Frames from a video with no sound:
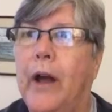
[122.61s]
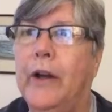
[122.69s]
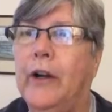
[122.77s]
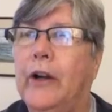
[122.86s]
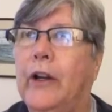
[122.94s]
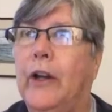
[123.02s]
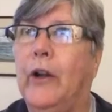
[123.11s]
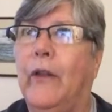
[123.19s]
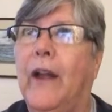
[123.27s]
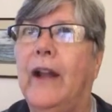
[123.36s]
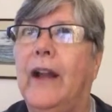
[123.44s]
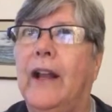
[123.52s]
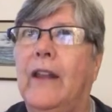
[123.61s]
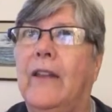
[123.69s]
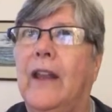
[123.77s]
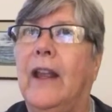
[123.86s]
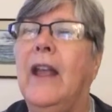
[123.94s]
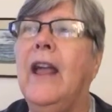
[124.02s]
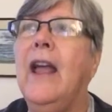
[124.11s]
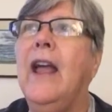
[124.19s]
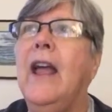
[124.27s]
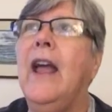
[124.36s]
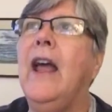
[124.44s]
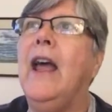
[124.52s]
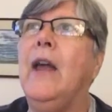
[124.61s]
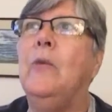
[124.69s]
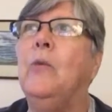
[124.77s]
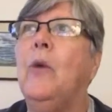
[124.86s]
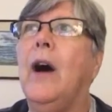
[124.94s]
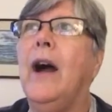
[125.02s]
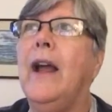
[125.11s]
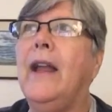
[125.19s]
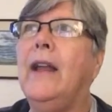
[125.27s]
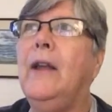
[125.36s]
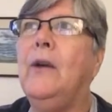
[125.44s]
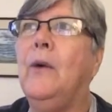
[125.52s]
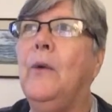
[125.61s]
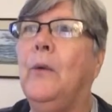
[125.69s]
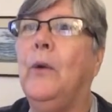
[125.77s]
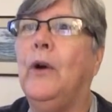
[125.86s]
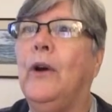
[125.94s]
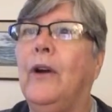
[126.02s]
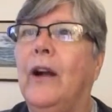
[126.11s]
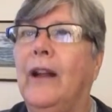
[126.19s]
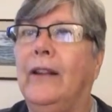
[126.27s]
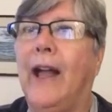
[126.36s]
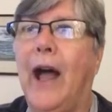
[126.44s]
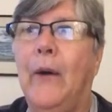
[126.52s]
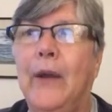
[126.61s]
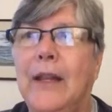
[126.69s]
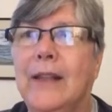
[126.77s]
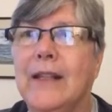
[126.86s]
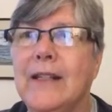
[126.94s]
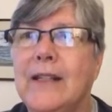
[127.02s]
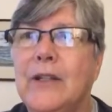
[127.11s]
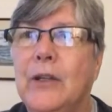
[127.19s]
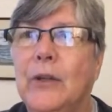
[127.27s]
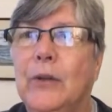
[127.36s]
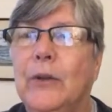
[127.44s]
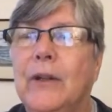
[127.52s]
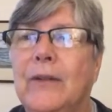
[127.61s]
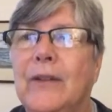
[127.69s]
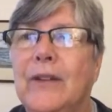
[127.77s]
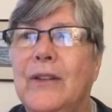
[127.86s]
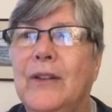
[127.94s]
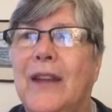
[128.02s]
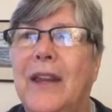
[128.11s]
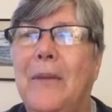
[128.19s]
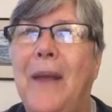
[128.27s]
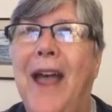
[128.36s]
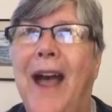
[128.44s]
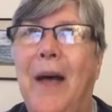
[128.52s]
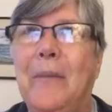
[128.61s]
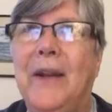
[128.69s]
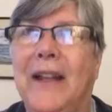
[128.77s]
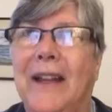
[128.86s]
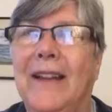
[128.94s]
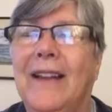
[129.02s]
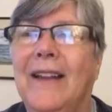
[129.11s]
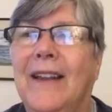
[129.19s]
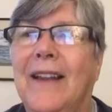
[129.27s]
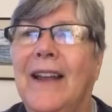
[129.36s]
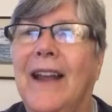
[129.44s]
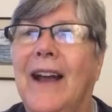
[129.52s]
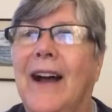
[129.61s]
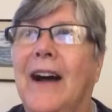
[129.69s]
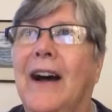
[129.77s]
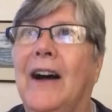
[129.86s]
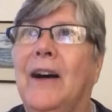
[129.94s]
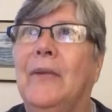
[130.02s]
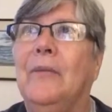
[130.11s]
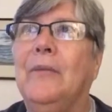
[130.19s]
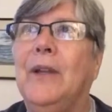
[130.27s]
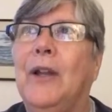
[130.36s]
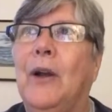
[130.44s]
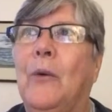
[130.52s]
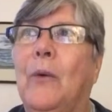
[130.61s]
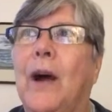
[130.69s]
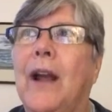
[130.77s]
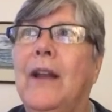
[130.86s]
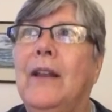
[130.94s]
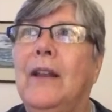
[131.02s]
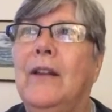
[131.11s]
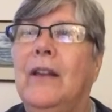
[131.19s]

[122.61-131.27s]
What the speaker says: water, you know, that kind of thing. And why we're allowing this to keep happening, why